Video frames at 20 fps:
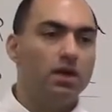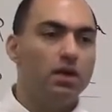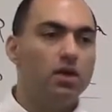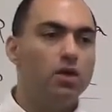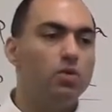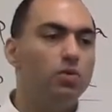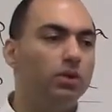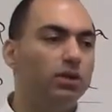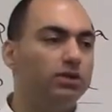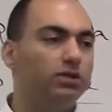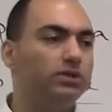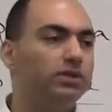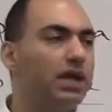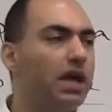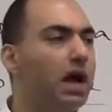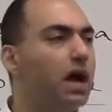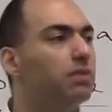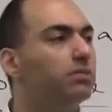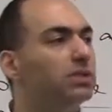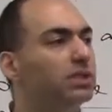You want to say,
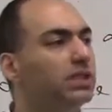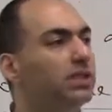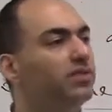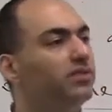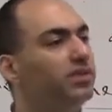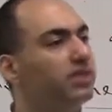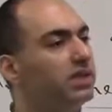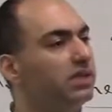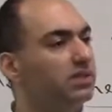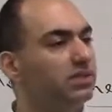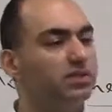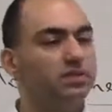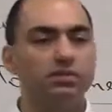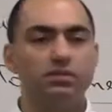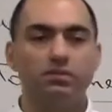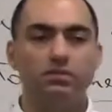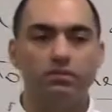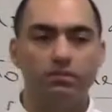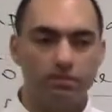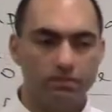I believe
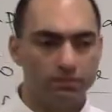this.